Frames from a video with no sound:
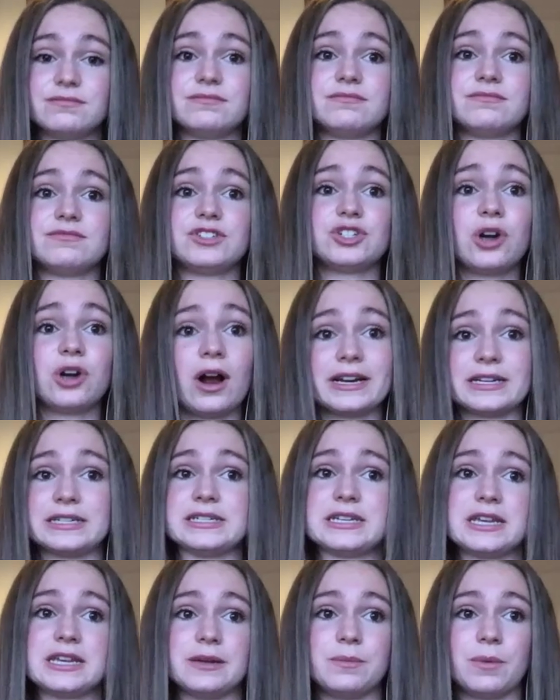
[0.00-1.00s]
trying
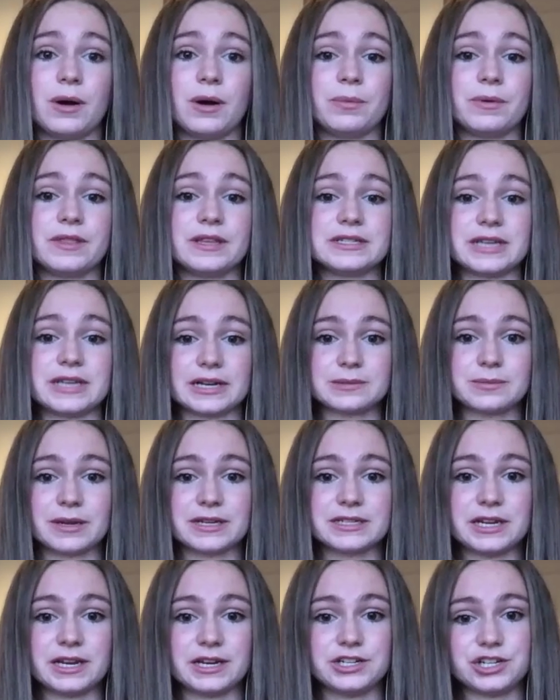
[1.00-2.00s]
to keep up with this
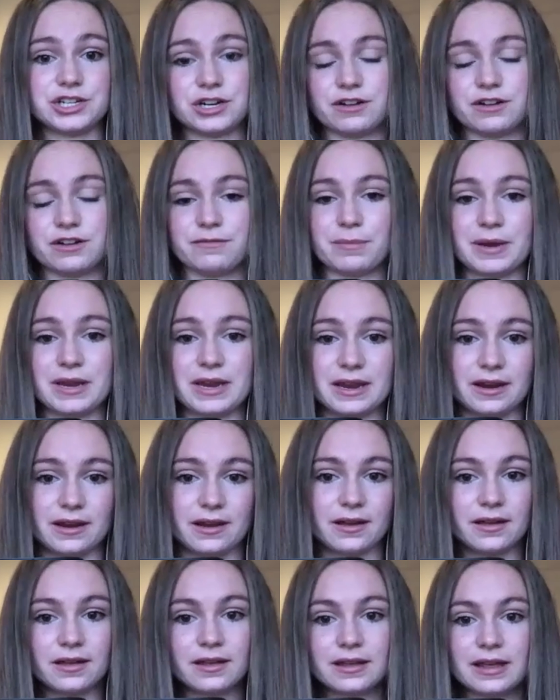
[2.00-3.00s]
expectation of
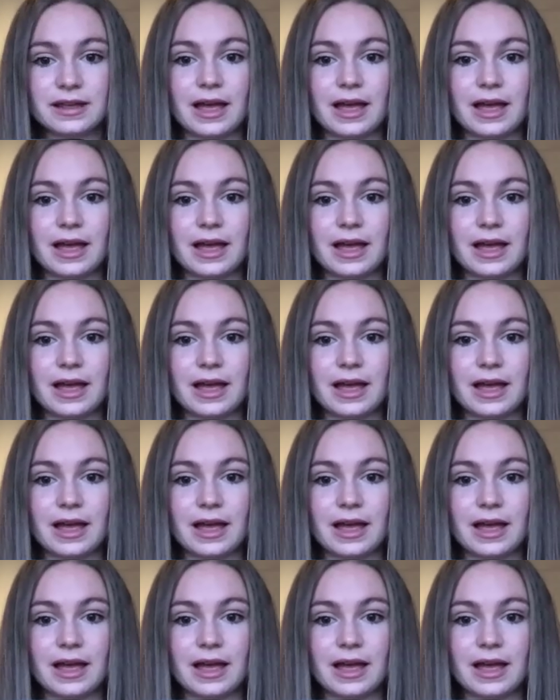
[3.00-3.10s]
being